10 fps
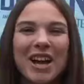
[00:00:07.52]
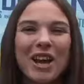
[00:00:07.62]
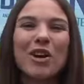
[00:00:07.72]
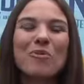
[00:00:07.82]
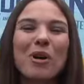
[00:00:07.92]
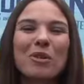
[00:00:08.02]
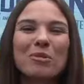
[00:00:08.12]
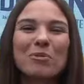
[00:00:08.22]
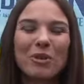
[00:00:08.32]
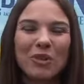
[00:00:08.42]
Hello and welcome
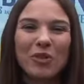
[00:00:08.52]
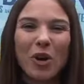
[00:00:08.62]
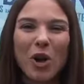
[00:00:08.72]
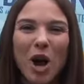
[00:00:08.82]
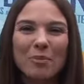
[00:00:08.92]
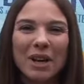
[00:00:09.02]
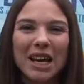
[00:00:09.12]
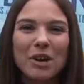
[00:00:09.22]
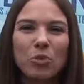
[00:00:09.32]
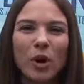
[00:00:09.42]
to Movie Vault. I'm
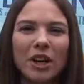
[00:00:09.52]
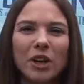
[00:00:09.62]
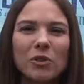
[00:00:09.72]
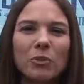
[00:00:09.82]
Claire Bueno.